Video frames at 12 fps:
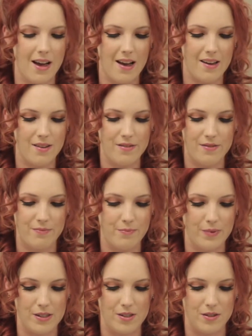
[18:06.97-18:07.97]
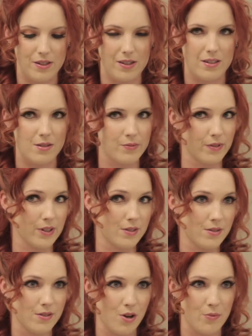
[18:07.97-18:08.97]
I've been doing this for
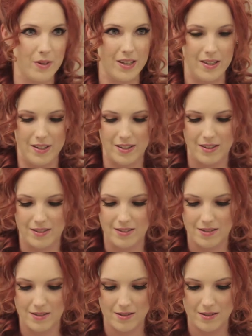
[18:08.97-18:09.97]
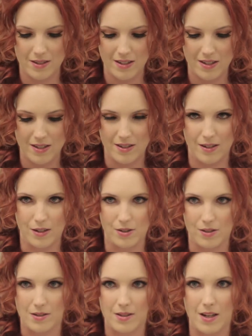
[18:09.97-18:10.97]
so many years that it
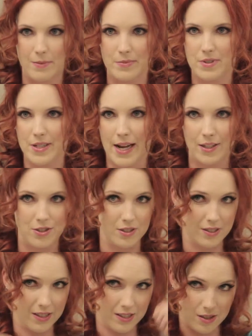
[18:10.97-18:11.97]
just comes naturally